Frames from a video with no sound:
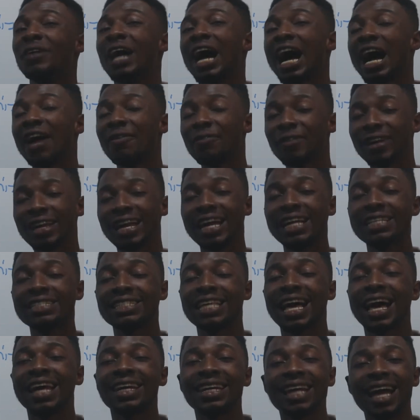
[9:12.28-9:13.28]
Africans
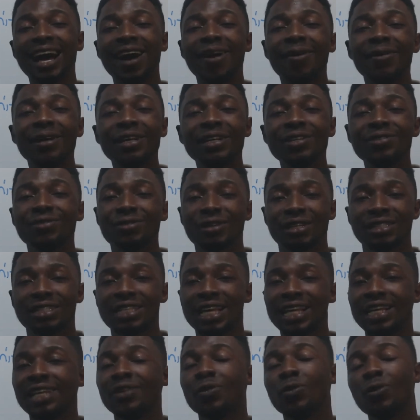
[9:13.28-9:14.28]
are now
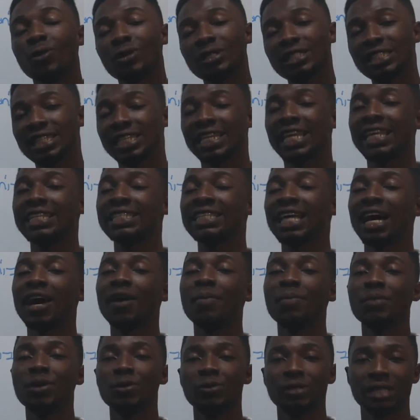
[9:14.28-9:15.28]
interested in continental
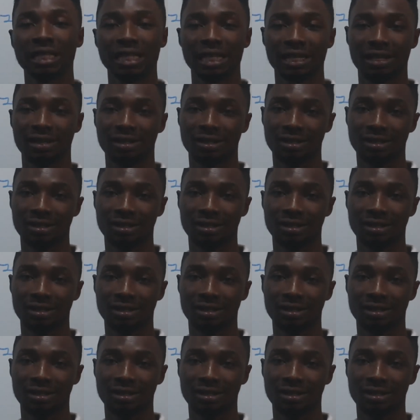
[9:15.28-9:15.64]
music,